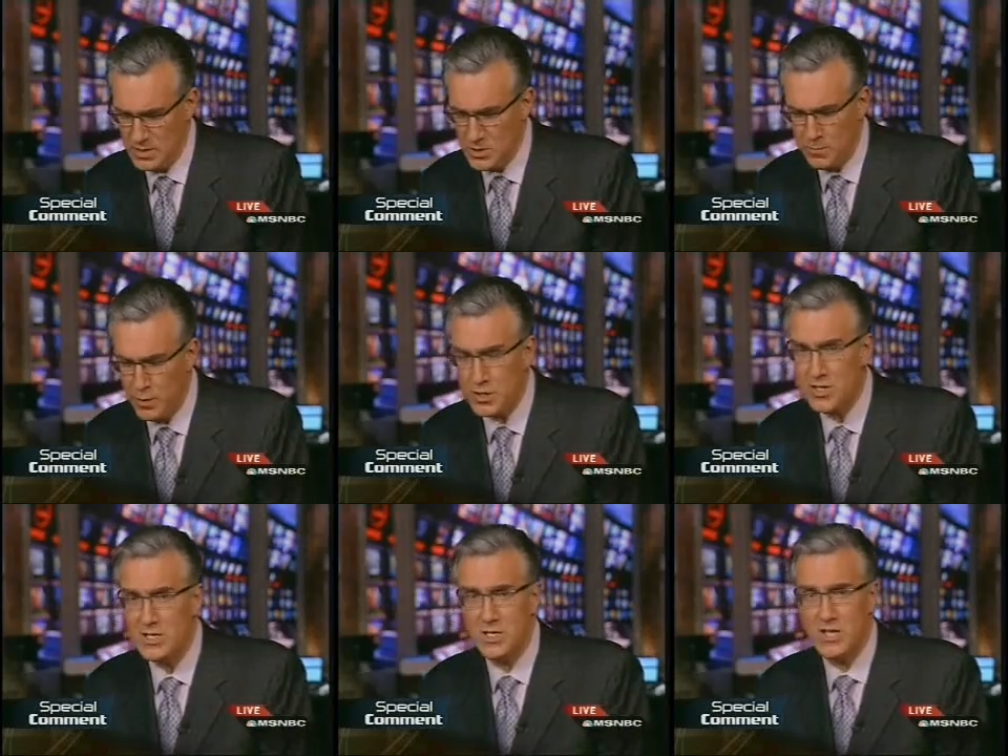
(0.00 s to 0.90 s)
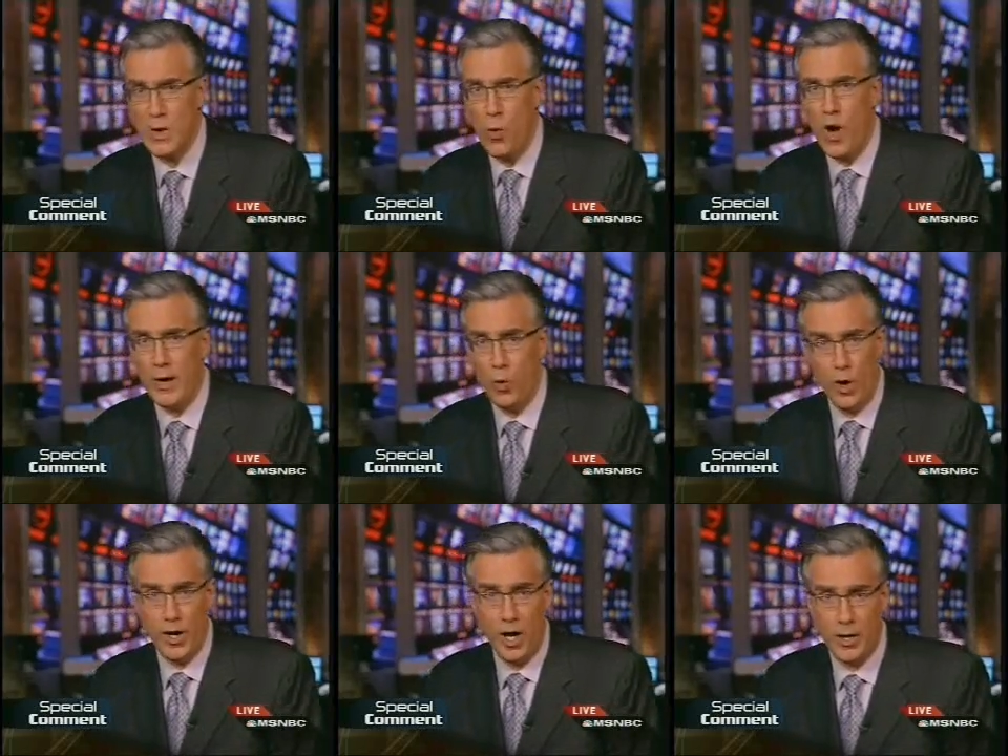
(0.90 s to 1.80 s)
Mr. Bush, this is the what,
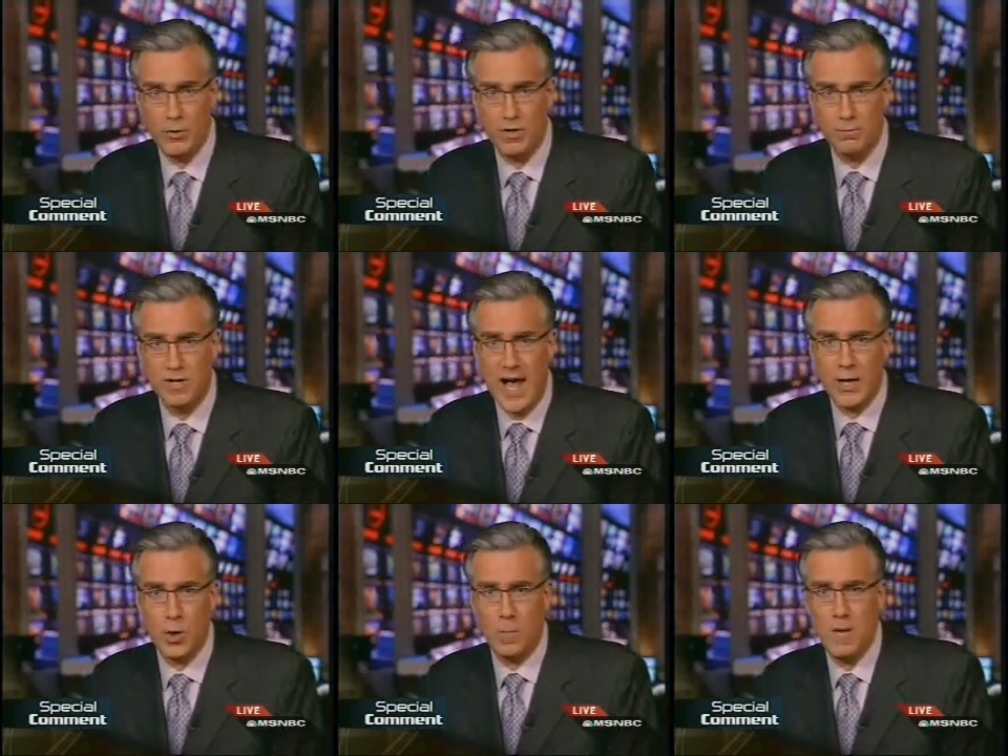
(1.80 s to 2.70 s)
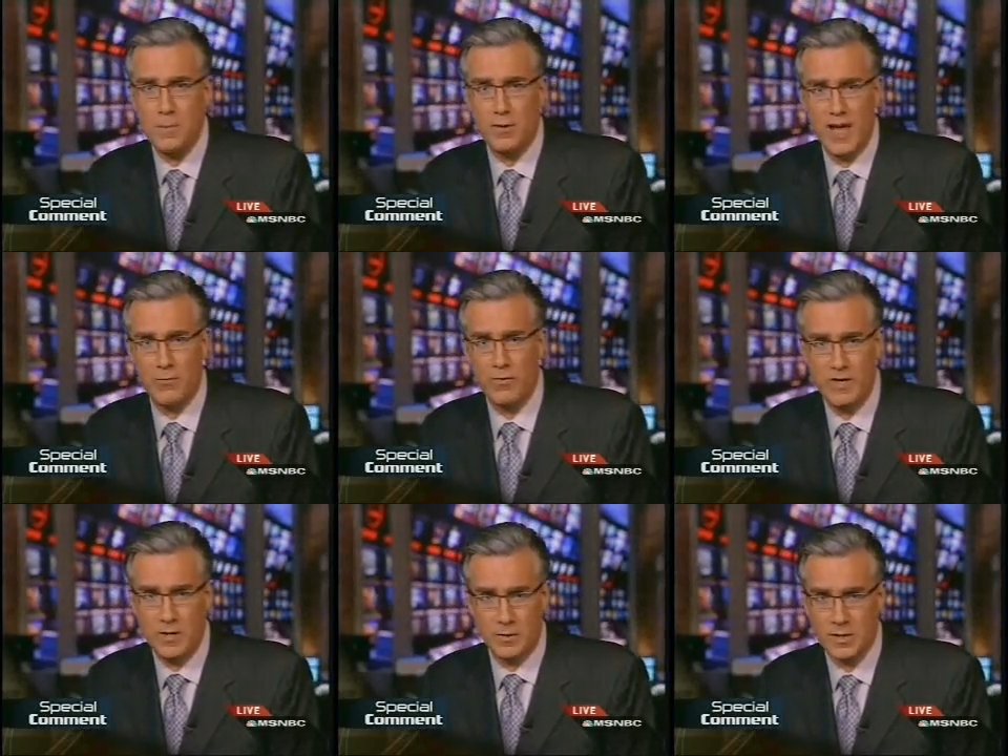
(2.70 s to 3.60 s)
100th plot your people have
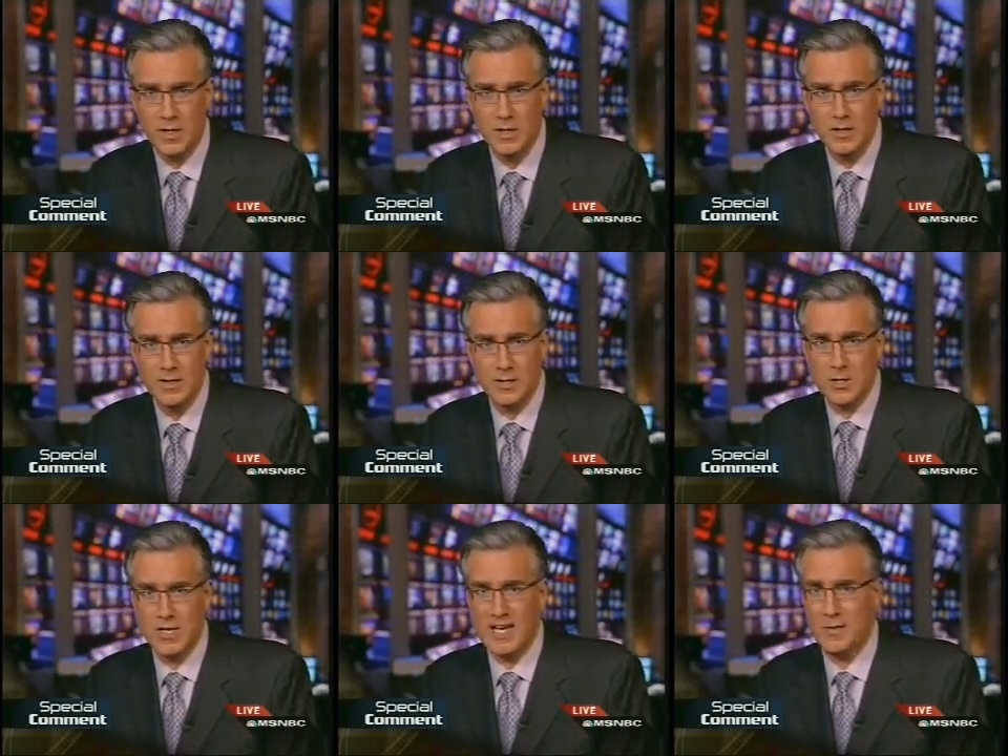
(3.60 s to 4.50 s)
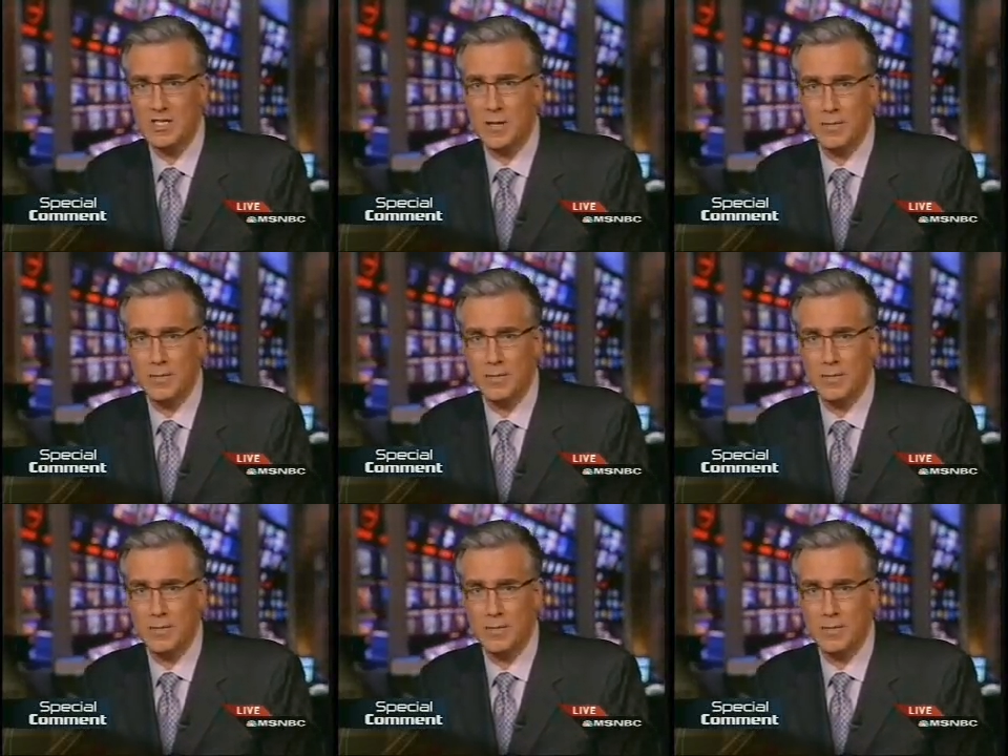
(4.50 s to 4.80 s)
revealed that turned out to be